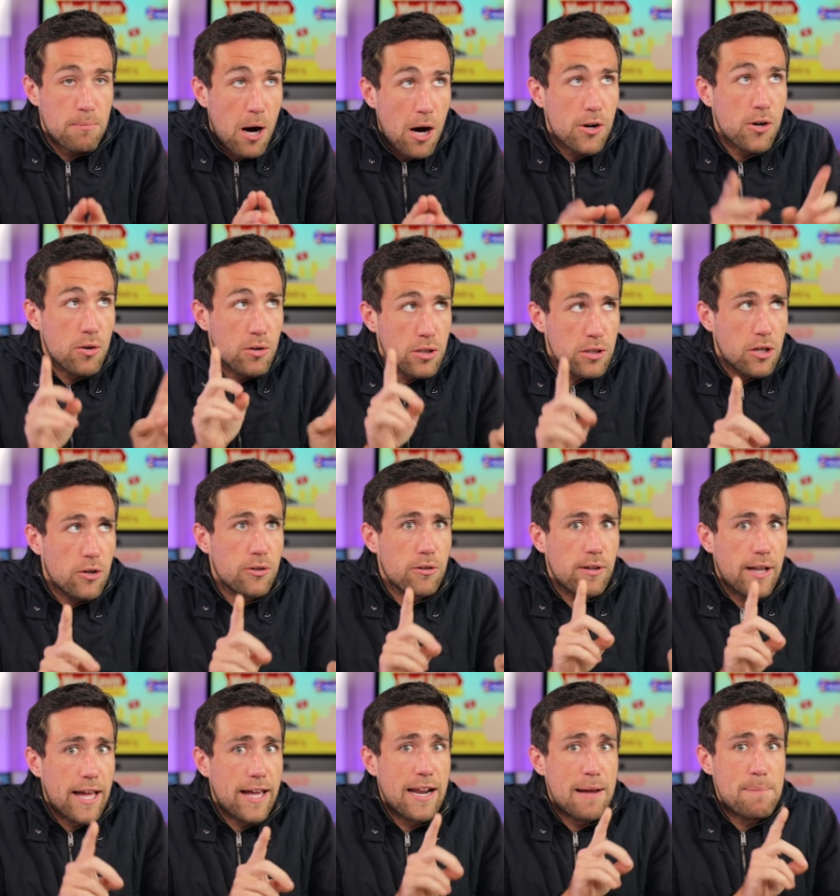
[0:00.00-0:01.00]

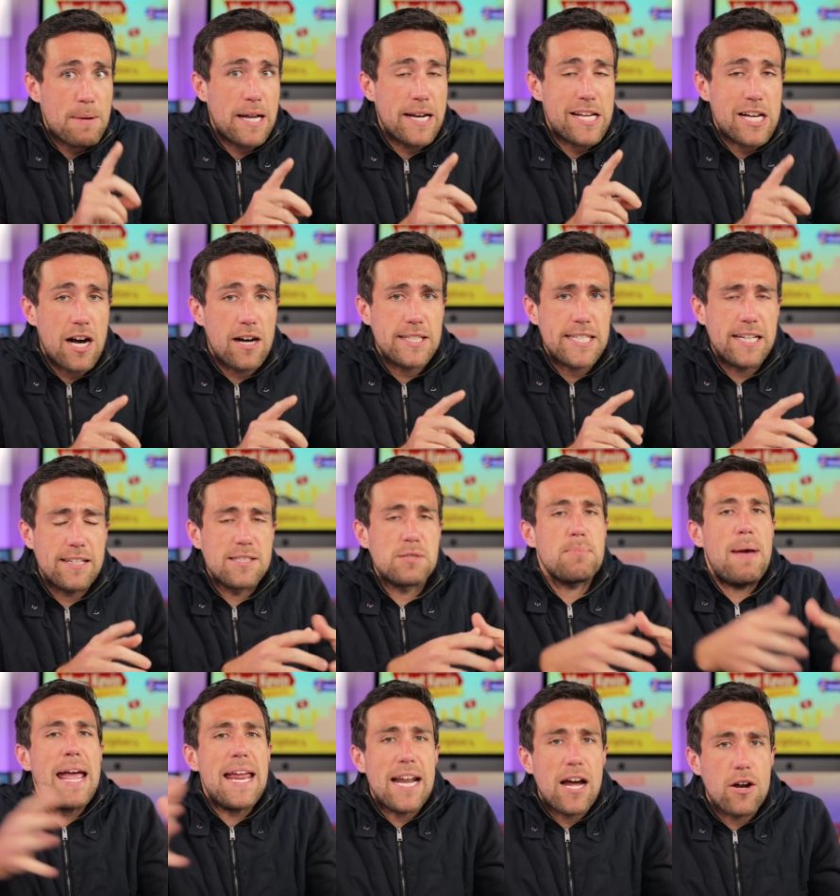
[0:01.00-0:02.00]
monoclonal antibody cocktail
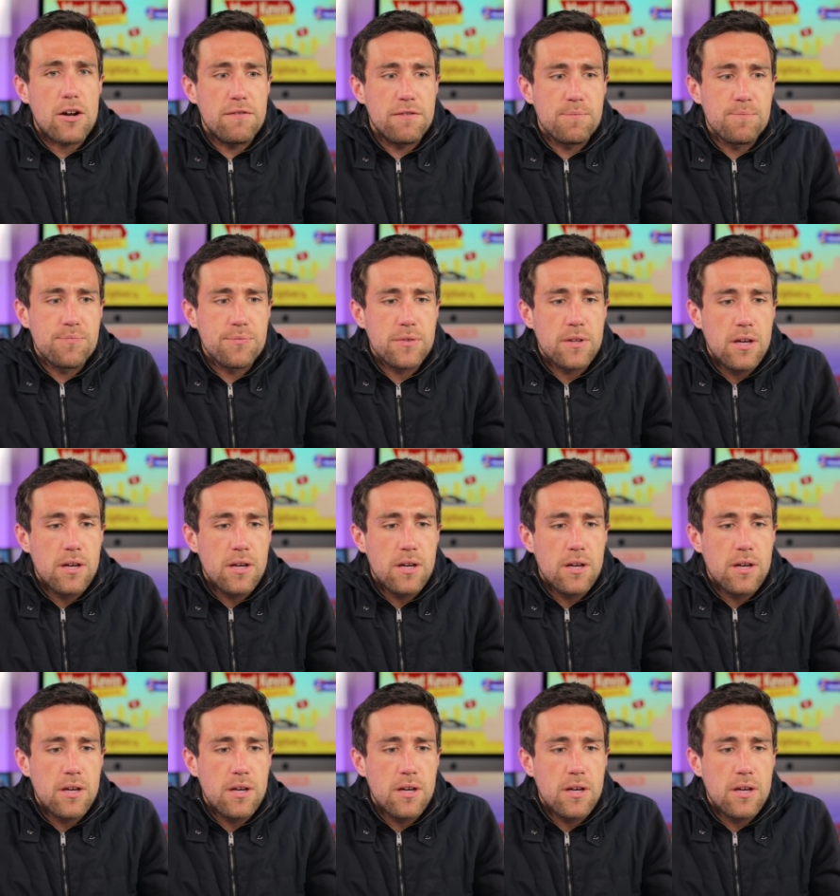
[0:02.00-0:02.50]
is made out of,